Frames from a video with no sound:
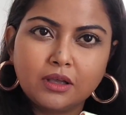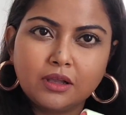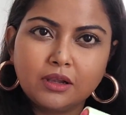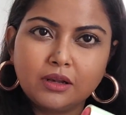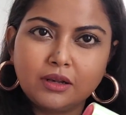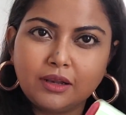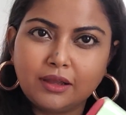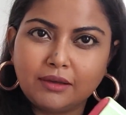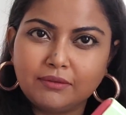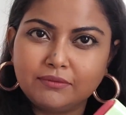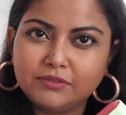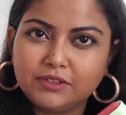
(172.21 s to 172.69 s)

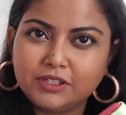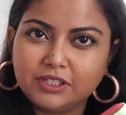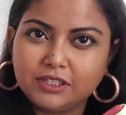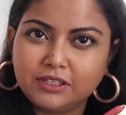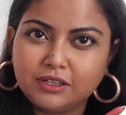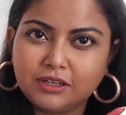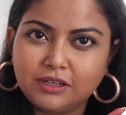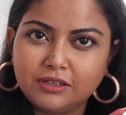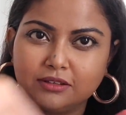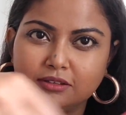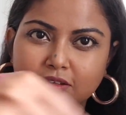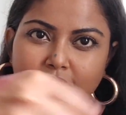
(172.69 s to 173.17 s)
Lovely
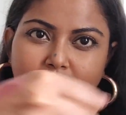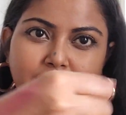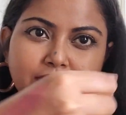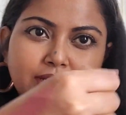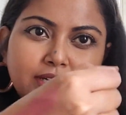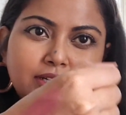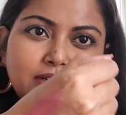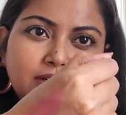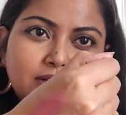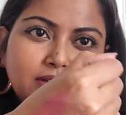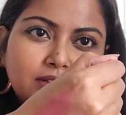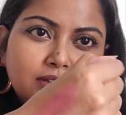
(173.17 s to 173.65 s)
color,
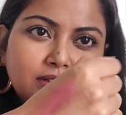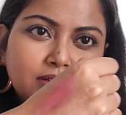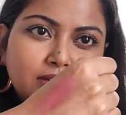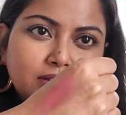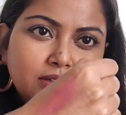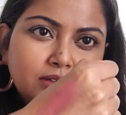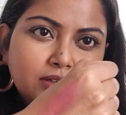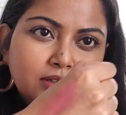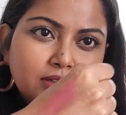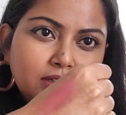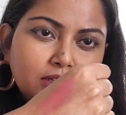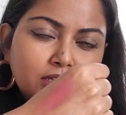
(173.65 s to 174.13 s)

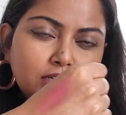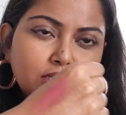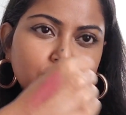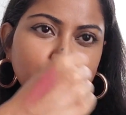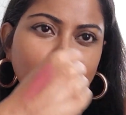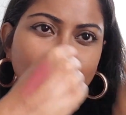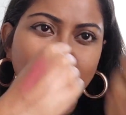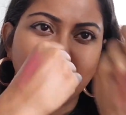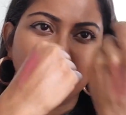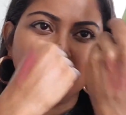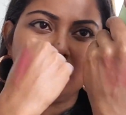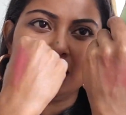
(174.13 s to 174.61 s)
right? So
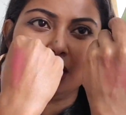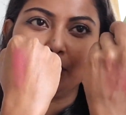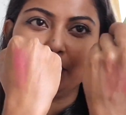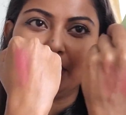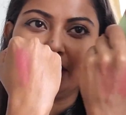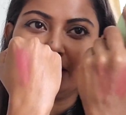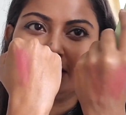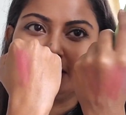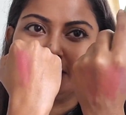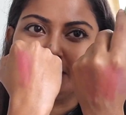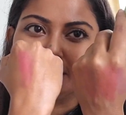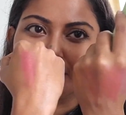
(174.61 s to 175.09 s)
all are
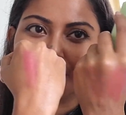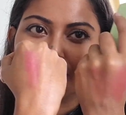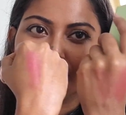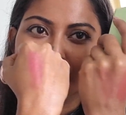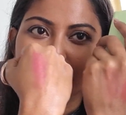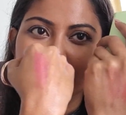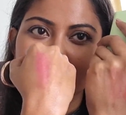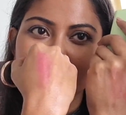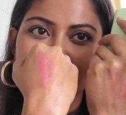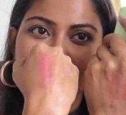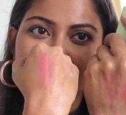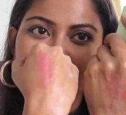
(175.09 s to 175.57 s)
quite
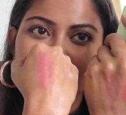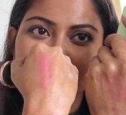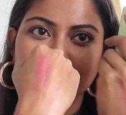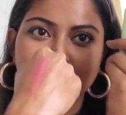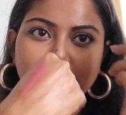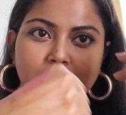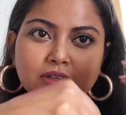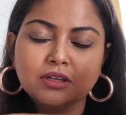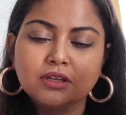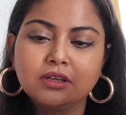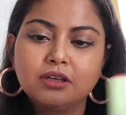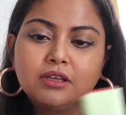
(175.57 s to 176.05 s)
different,
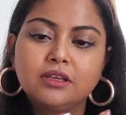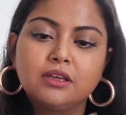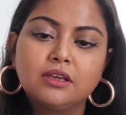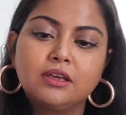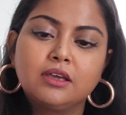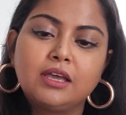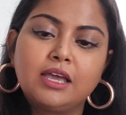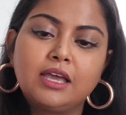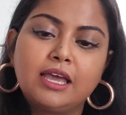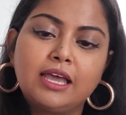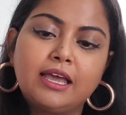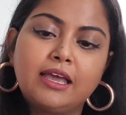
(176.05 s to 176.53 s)

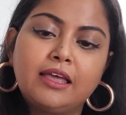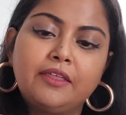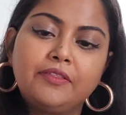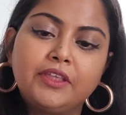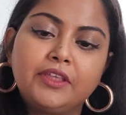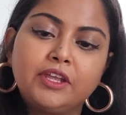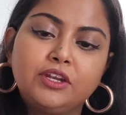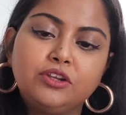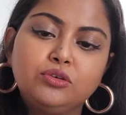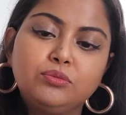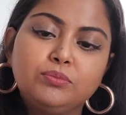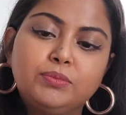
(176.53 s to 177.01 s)
and
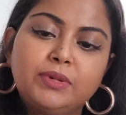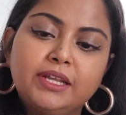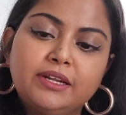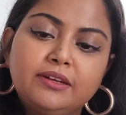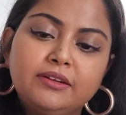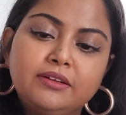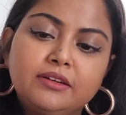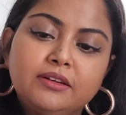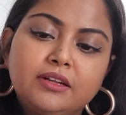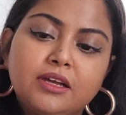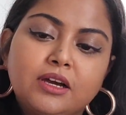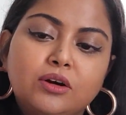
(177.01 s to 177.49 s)
then you blend
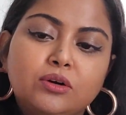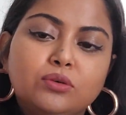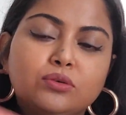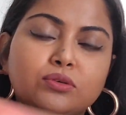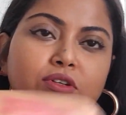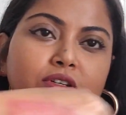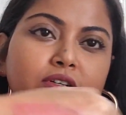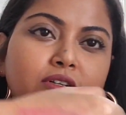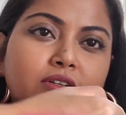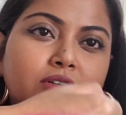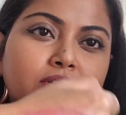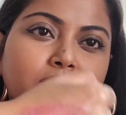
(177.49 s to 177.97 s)
it out,
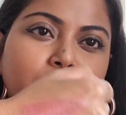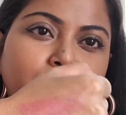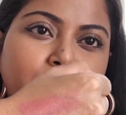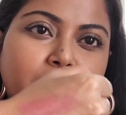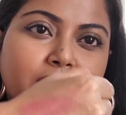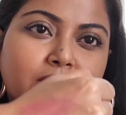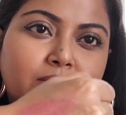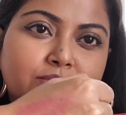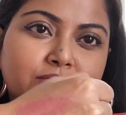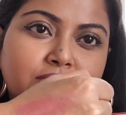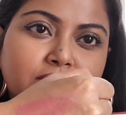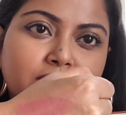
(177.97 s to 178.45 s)

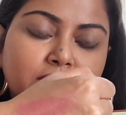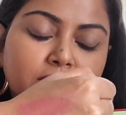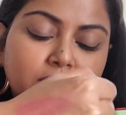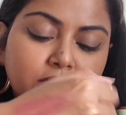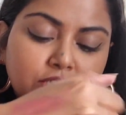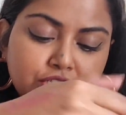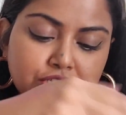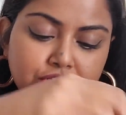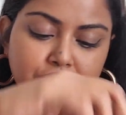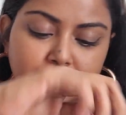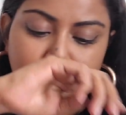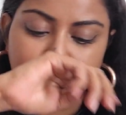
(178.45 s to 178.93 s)
becomes a little
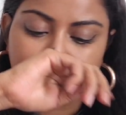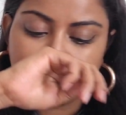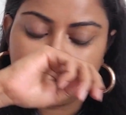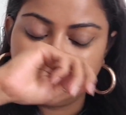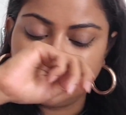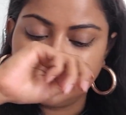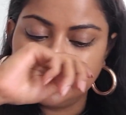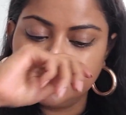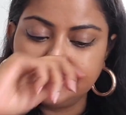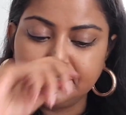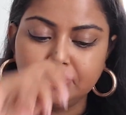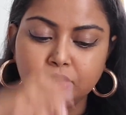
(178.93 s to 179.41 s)
sheer.
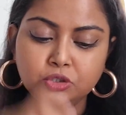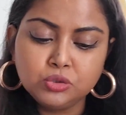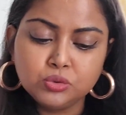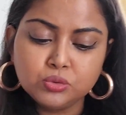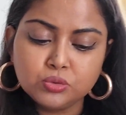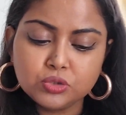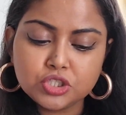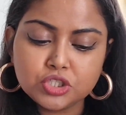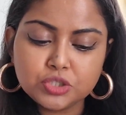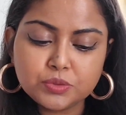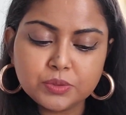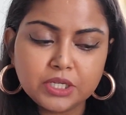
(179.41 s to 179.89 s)

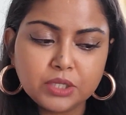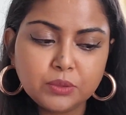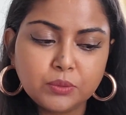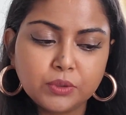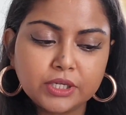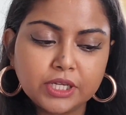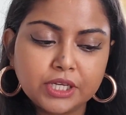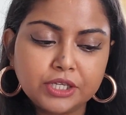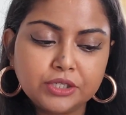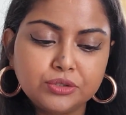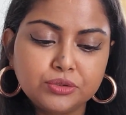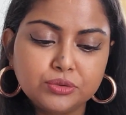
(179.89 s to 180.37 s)
Usually
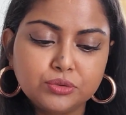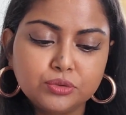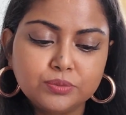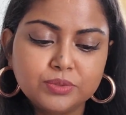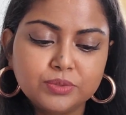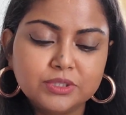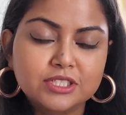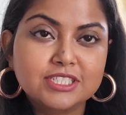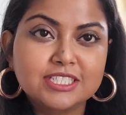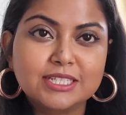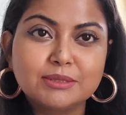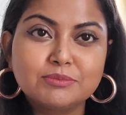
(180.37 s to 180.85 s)
what I do,
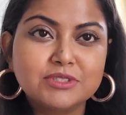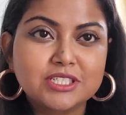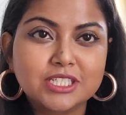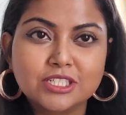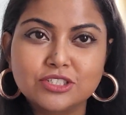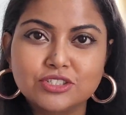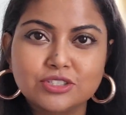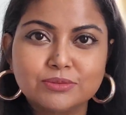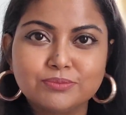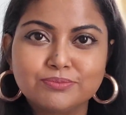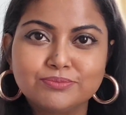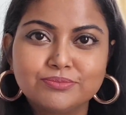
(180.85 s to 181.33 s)
because I'm
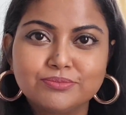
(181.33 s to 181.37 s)
such a